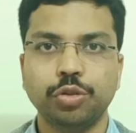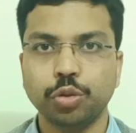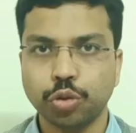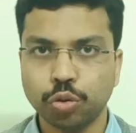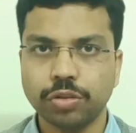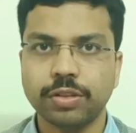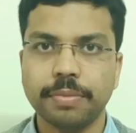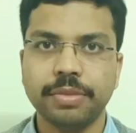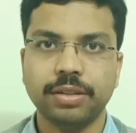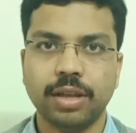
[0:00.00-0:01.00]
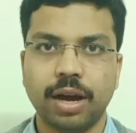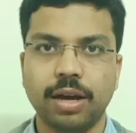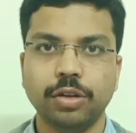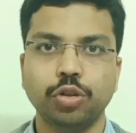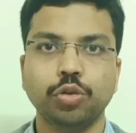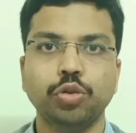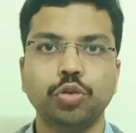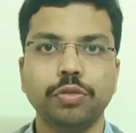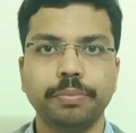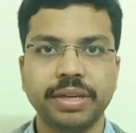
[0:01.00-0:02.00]
Shushrut Samhita,
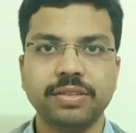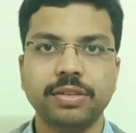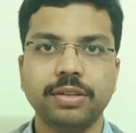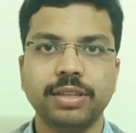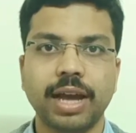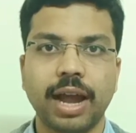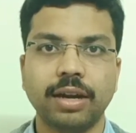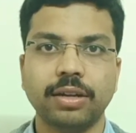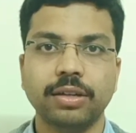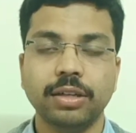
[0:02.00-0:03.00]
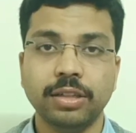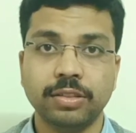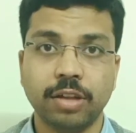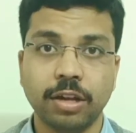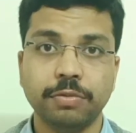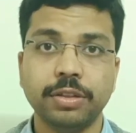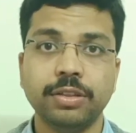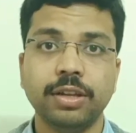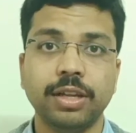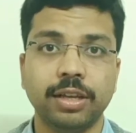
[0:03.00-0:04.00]
Shushrut mentioned that
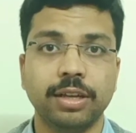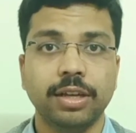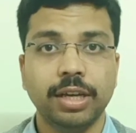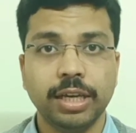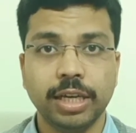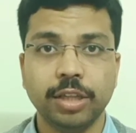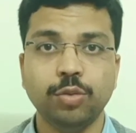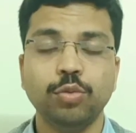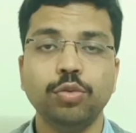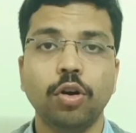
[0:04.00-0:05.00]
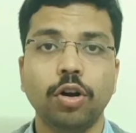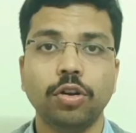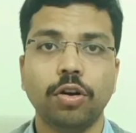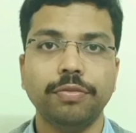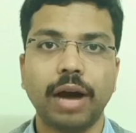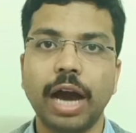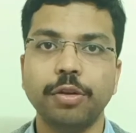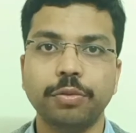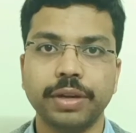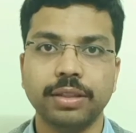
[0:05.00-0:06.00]
Dhanvantari, Hindu god of
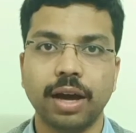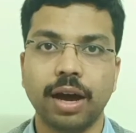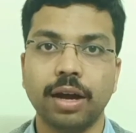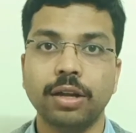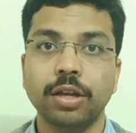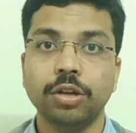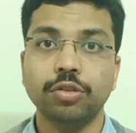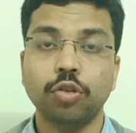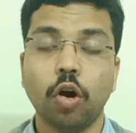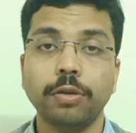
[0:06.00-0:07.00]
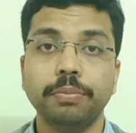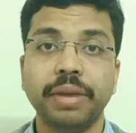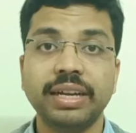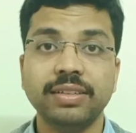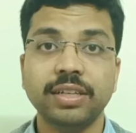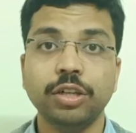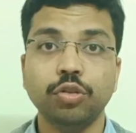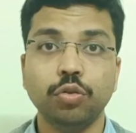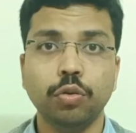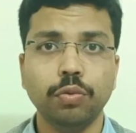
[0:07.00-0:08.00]
Ayurveda, taught medicine
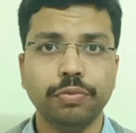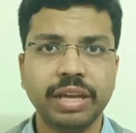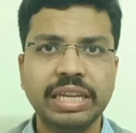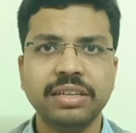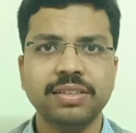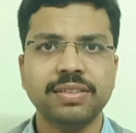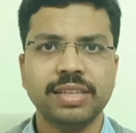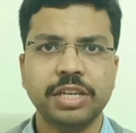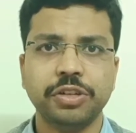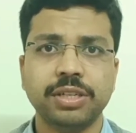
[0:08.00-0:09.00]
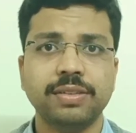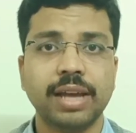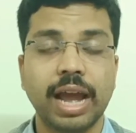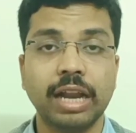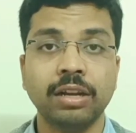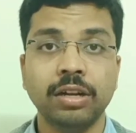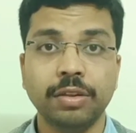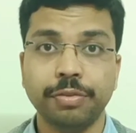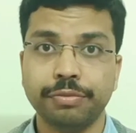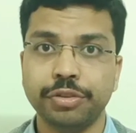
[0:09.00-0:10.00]
to various sages and
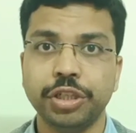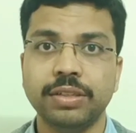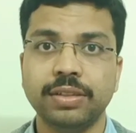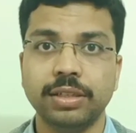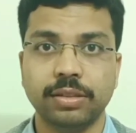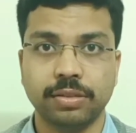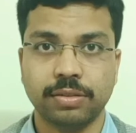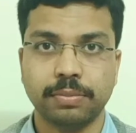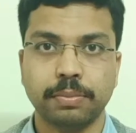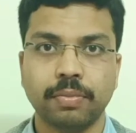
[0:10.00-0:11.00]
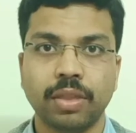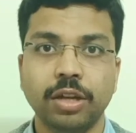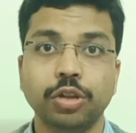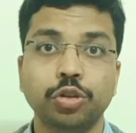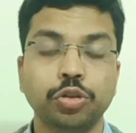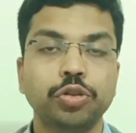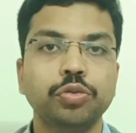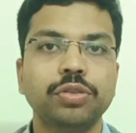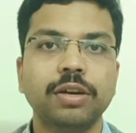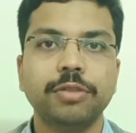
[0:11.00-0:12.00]
physicians.
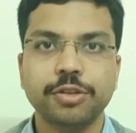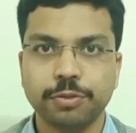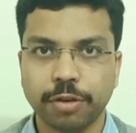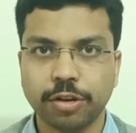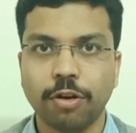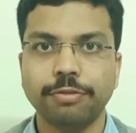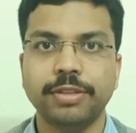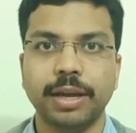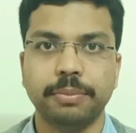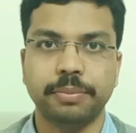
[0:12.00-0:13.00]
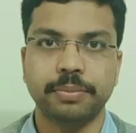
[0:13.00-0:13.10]
Shushruta was one of them.